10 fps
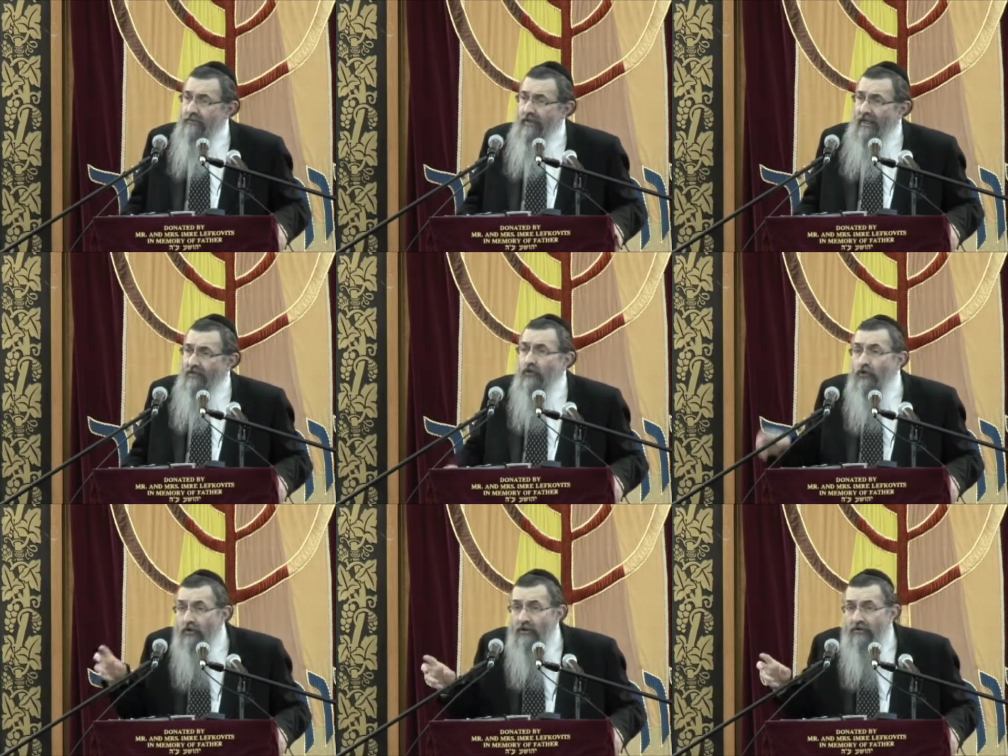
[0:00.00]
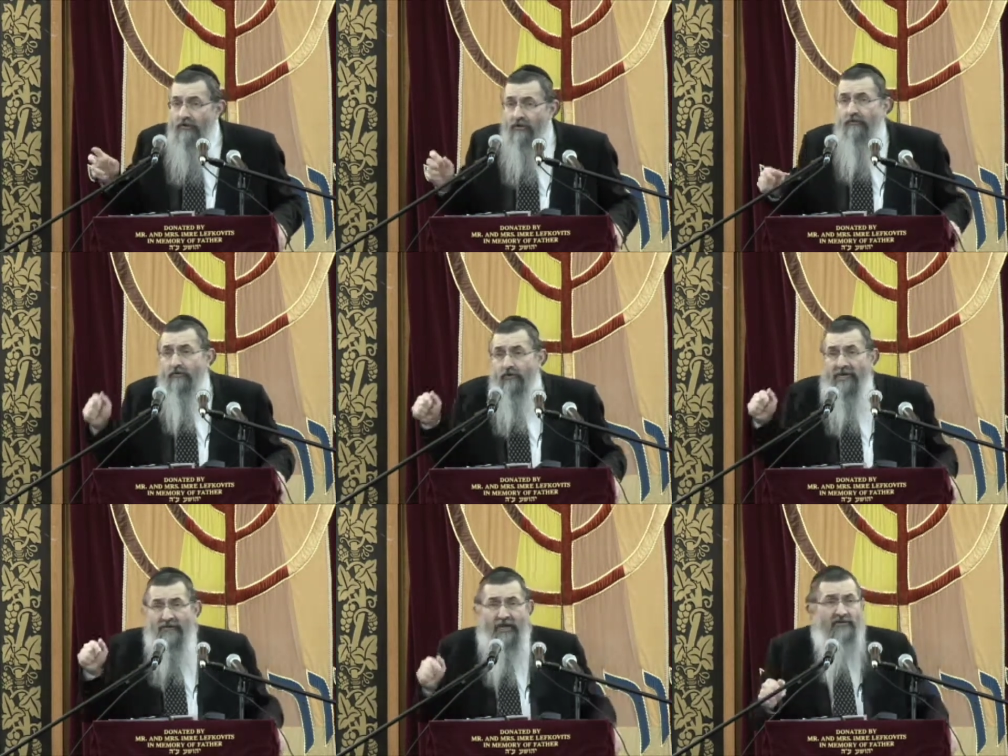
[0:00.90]
And good is good
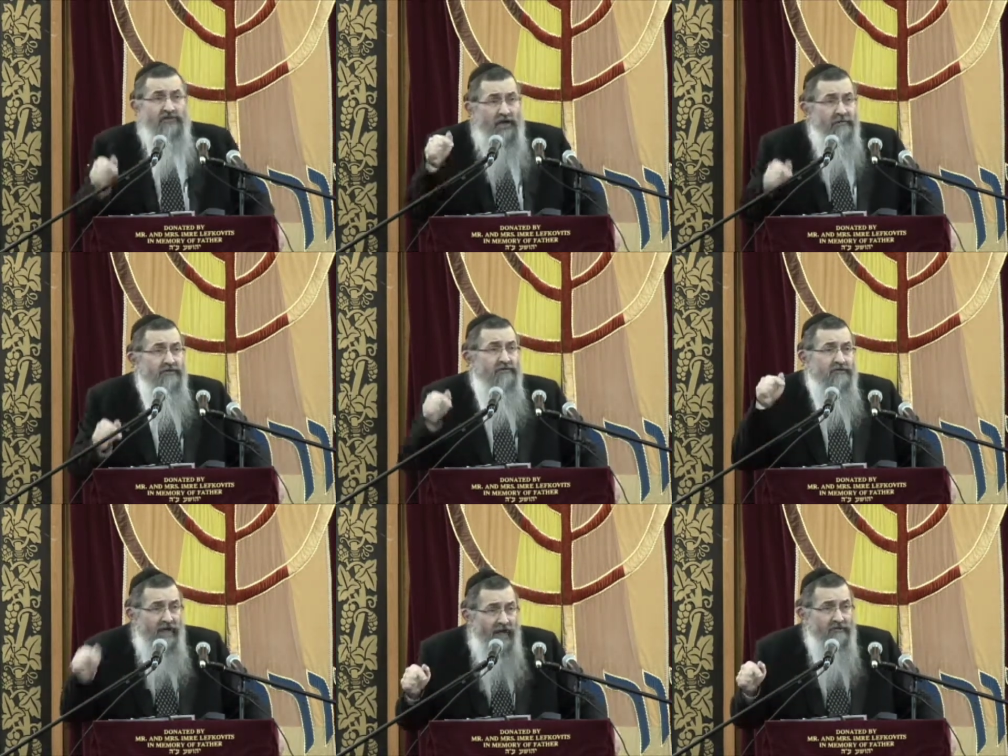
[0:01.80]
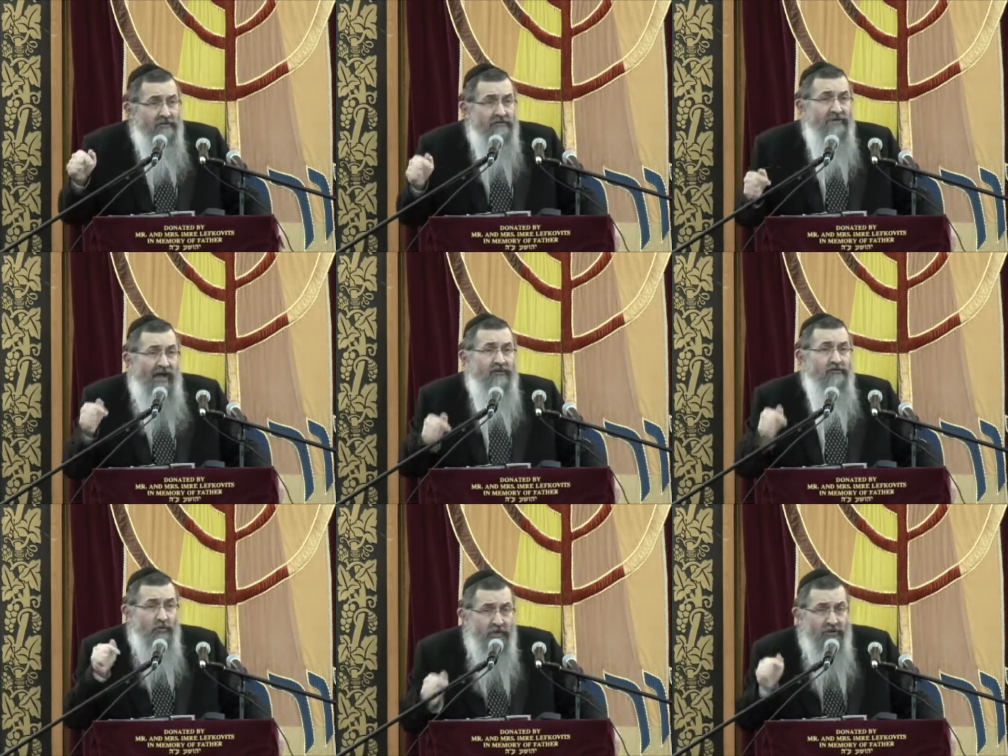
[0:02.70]
as Hashem understands it, not
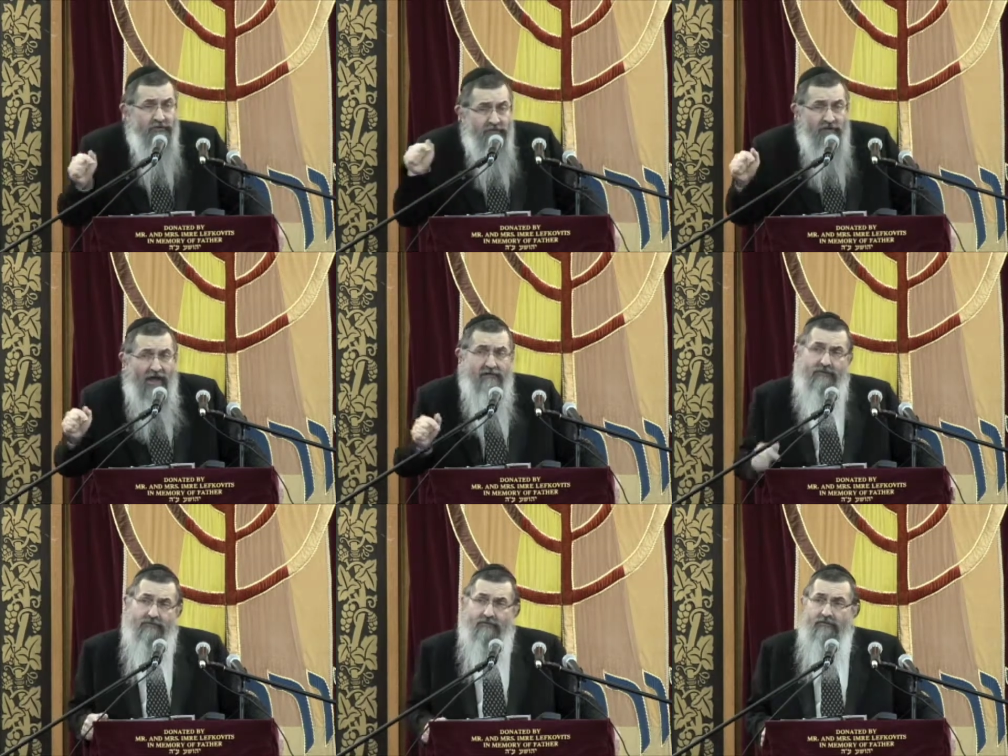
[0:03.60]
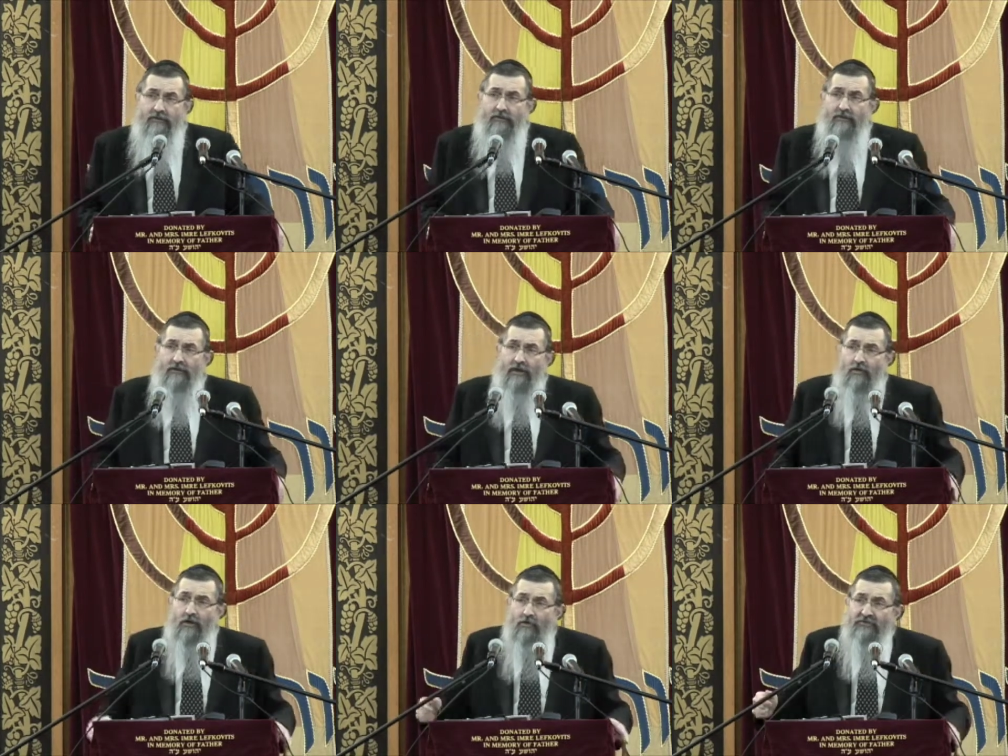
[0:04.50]
as we understand it. And
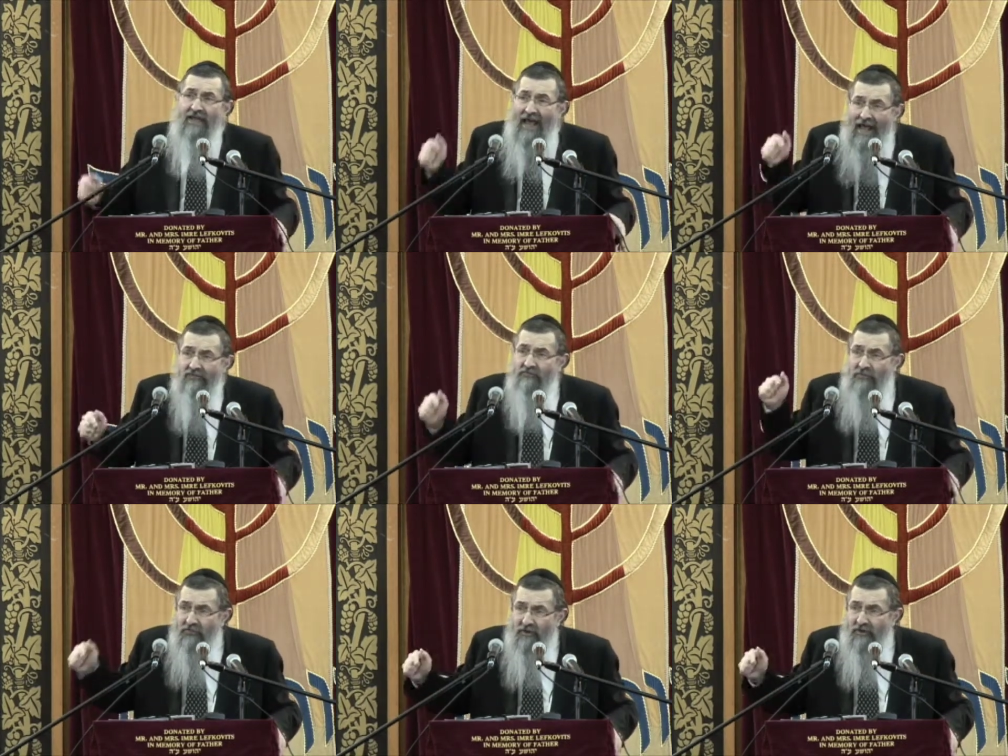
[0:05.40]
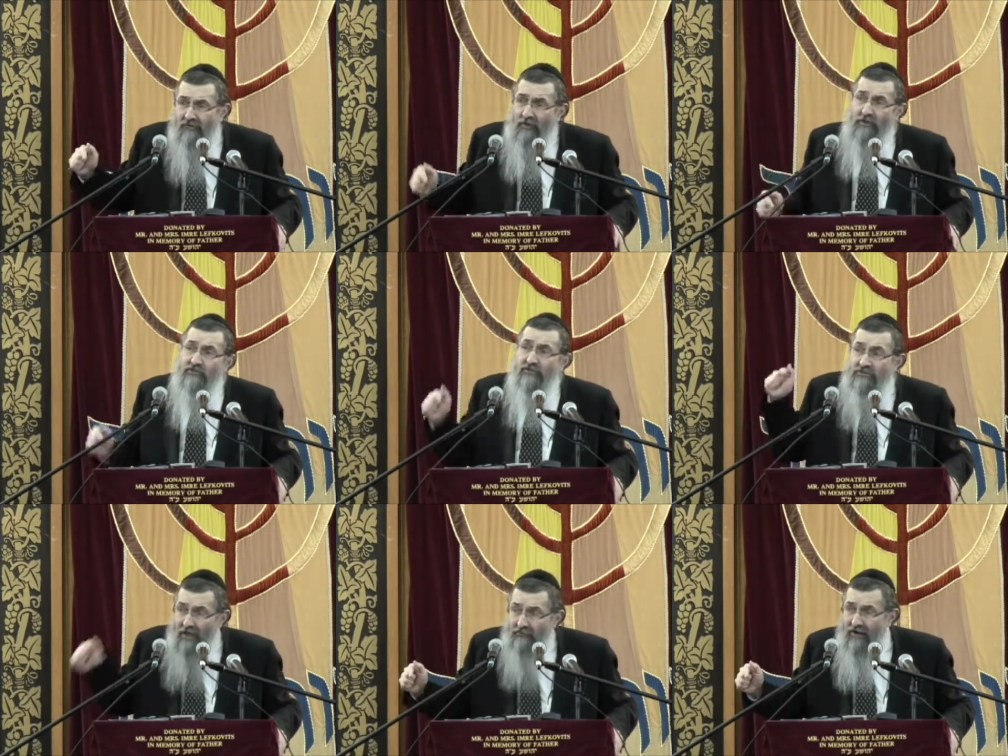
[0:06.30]
we often ask for things that we should
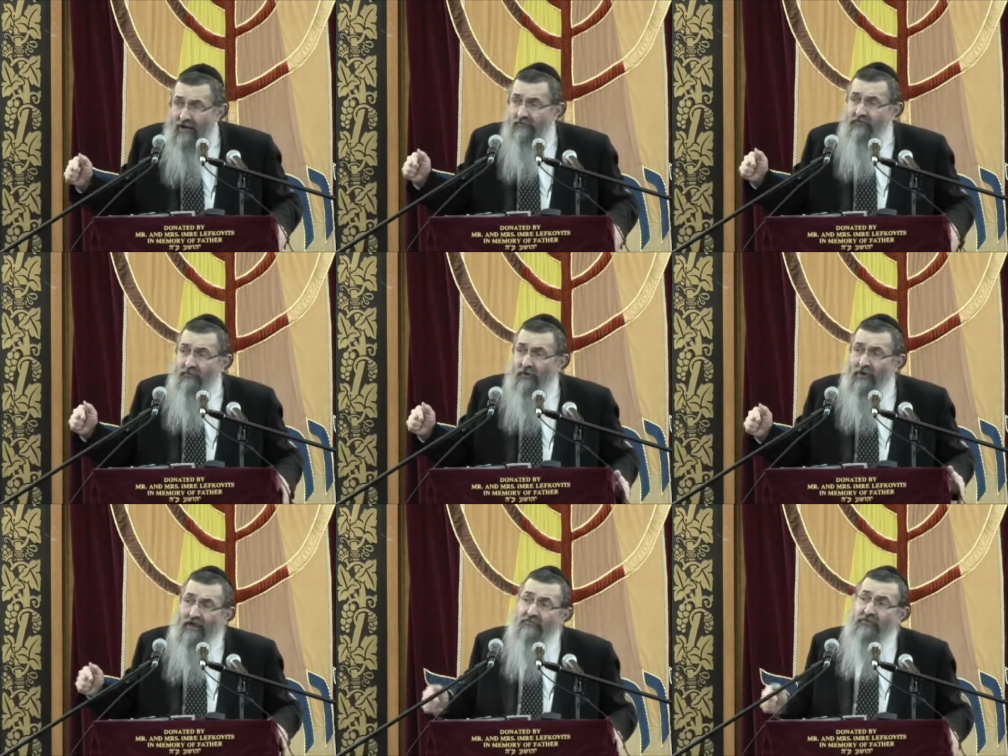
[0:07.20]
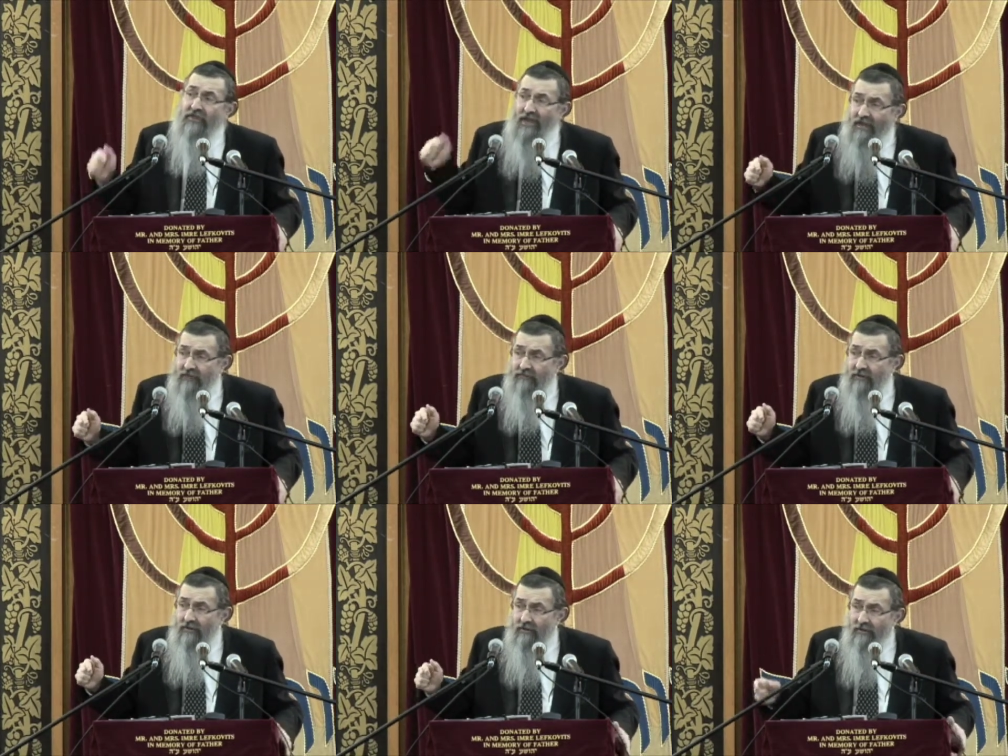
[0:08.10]
never ask for, and if we get it,
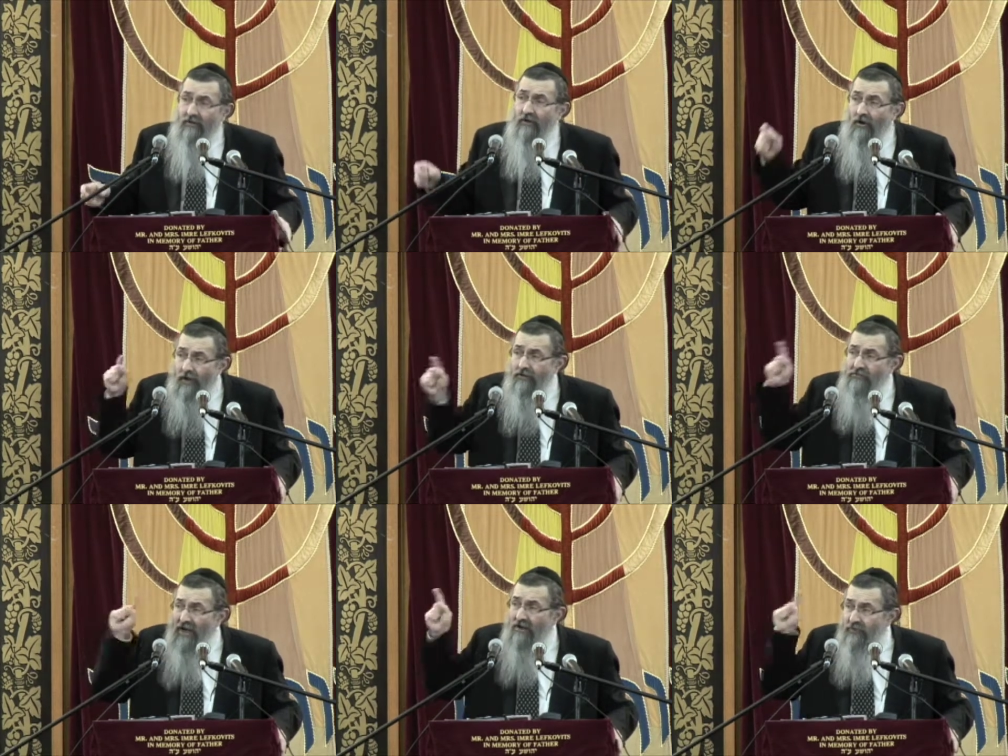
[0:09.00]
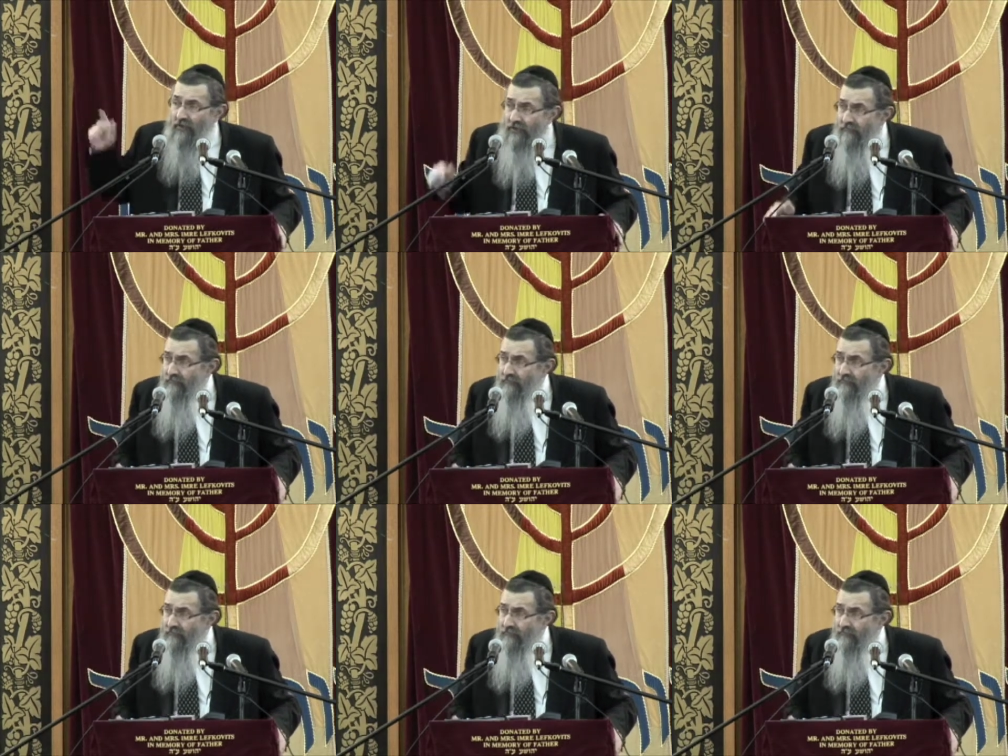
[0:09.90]
oy va'avoy.